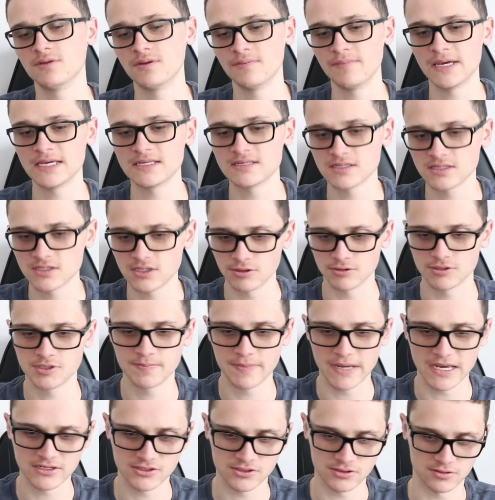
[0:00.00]
that makes it so
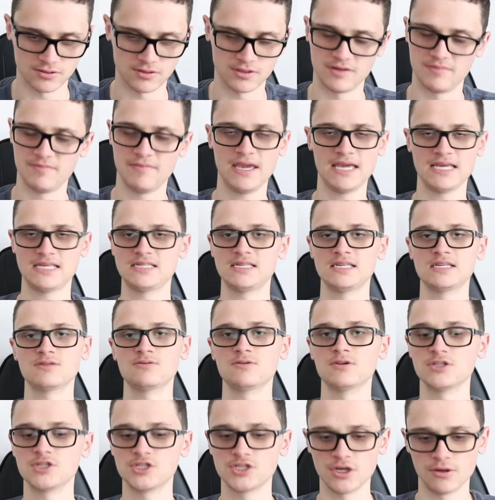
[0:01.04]
special, that makes this
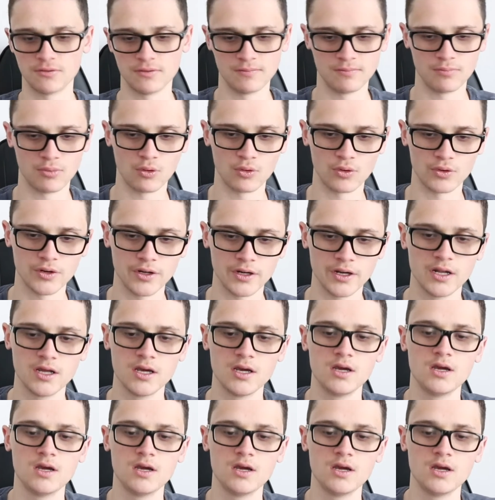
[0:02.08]
one so important?